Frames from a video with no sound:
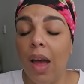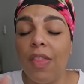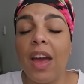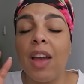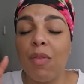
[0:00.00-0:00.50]

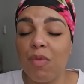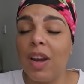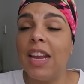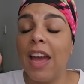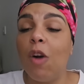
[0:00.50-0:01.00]
They are
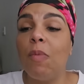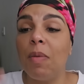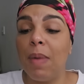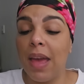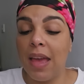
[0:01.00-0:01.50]
really
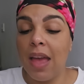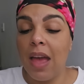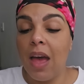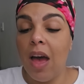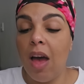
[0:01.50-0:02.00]
helping me.
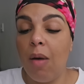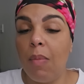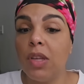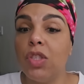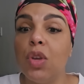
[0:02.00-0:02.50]

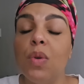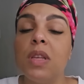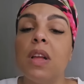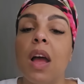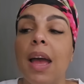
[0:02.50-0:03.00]
As soon
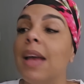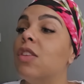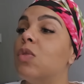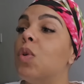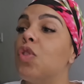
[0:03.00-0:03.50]
as I
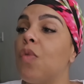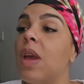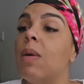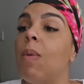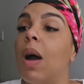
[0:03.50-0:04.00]
sort of
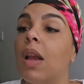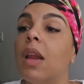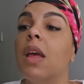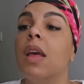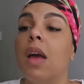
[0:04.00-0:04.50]
drink one,
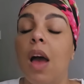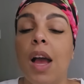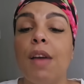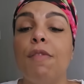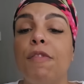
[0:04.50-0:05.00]
I
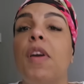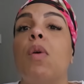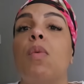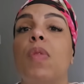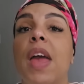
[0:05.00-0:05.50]
can
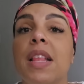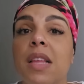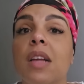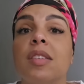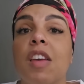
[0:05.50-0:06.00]
feel that it
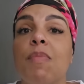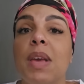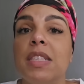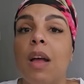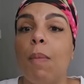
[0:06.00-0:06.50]
does give
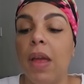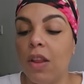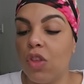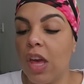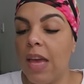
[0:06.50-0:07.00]
me some
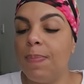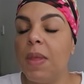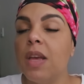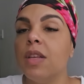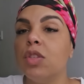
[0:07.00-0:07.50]
energy.
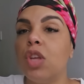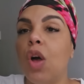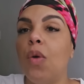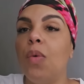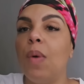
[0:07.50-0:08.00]

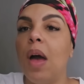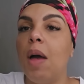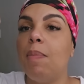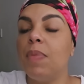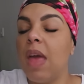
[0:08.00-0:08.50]
So
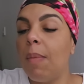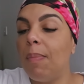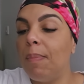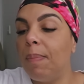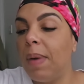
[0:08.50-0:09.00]
yeah,
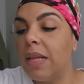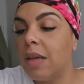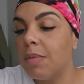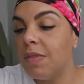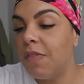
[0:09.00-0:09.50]
picked
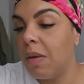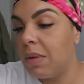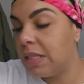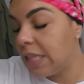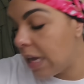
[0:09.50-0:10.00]
up some
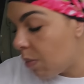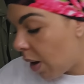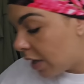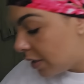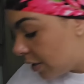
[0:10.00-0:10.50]
vitamin C
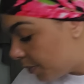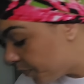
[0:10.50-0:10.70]
ones.